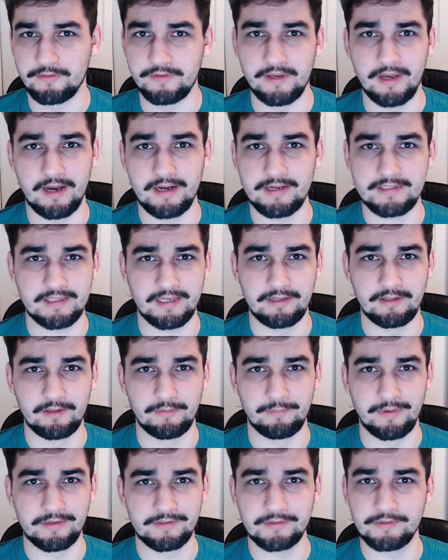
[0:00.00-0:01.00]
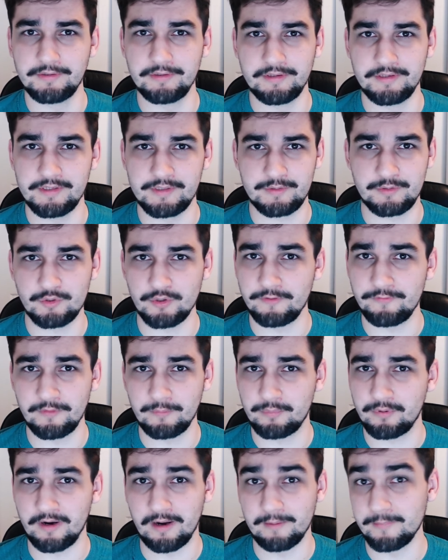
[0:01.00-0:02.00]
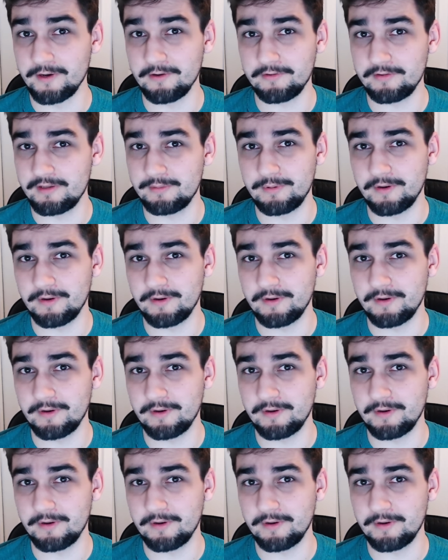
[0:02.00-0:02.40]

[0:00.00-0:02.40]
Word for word: the ice elemental is driven primarily